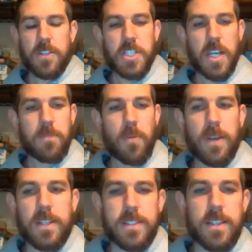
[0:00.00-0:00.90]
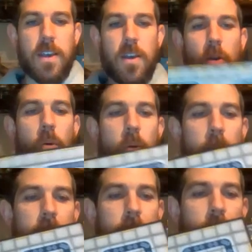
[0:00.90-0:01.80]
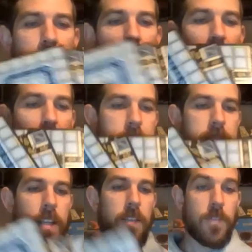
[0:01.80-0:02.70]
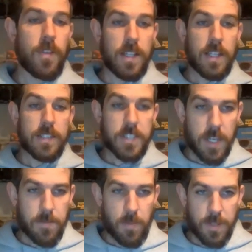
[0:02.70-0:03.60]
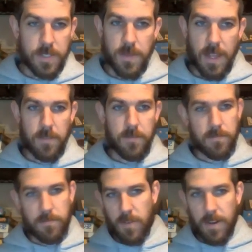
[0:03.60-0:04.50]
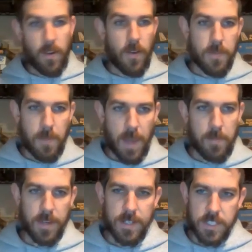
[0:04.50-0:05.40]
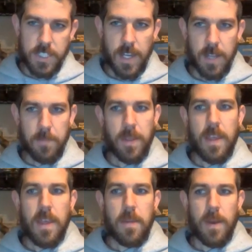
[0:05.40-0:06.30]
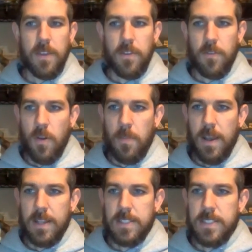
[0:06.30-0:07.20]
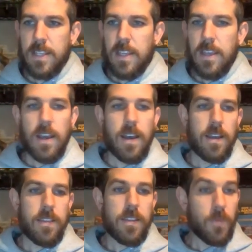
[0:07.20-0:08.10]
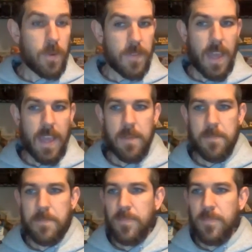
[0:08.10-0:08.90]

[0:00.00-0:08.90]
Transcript: checkpoints on the different maps, and if you can collect the checkpoints without running off the map or getting shot up by other robots, then you win the game.